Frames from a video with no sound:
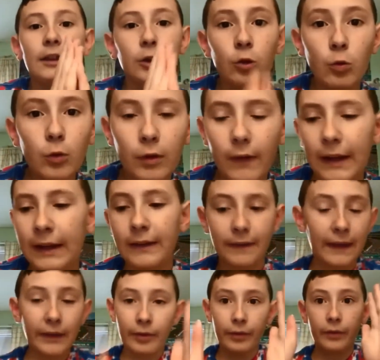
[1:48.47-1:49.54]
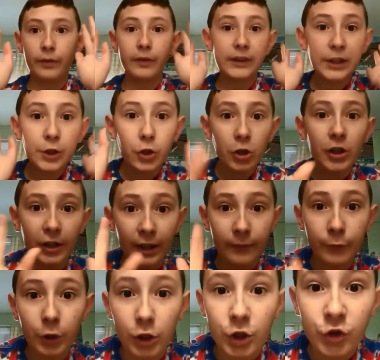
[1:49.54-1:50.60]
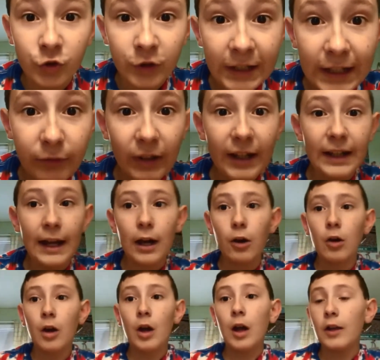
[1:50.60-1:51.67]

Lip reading: you're in for a treat right now.